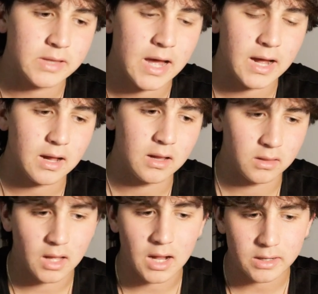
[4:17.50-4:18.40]
that a
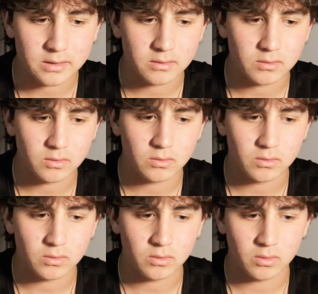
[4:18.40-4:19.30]
lot
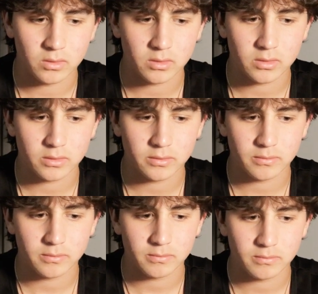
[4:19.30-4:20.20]
or
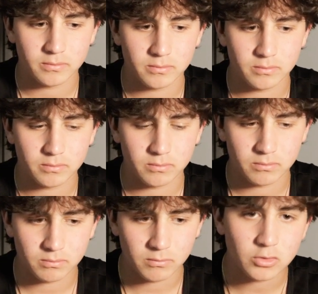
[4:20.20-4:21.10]

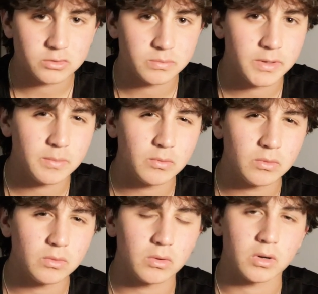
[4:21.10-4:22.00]
most people
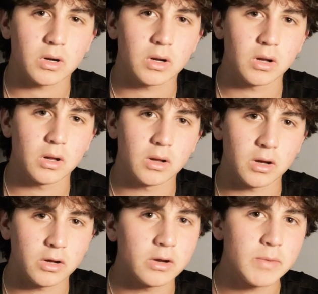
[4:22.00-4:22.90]
or
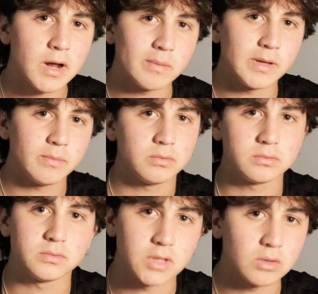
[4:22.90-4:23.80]
a good amount of
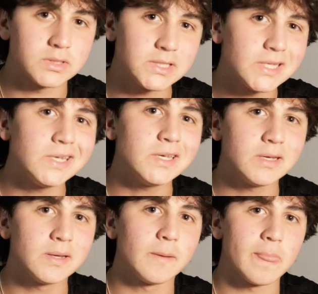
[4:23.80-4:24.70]
people don't
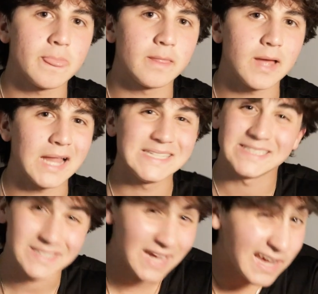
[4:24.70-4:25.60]
see, at
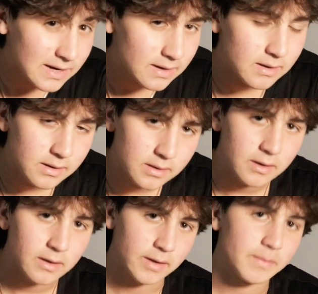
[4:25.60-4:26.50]
least yet.
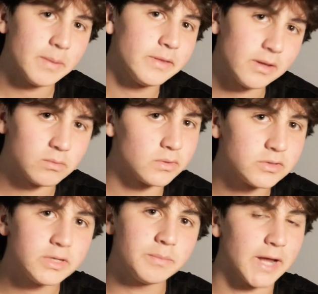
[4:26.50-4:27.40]
Like, maybe they will
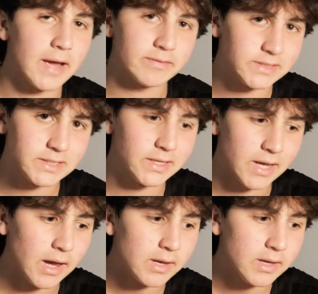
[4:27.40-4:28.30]
see it, but haven't seen it
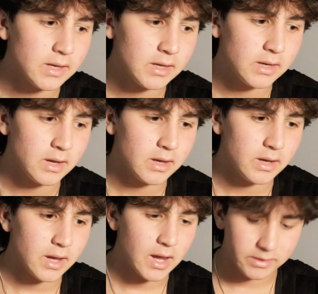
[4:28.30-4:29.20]
yet.
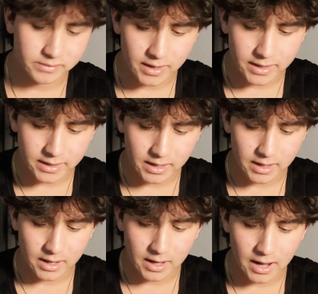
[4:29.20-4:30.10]
And it's like,
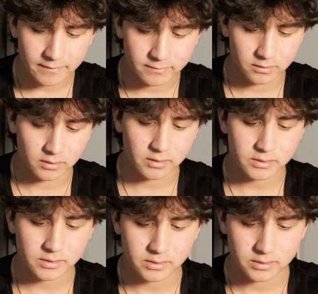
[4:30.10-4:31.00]
I've
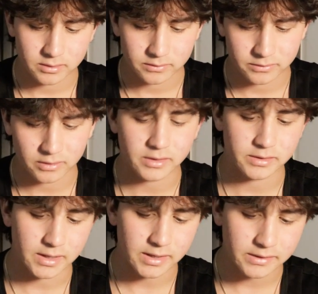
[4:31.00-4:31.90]
learned
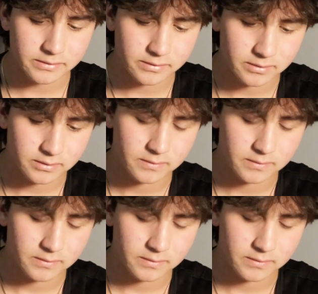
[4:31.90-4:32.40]
certain things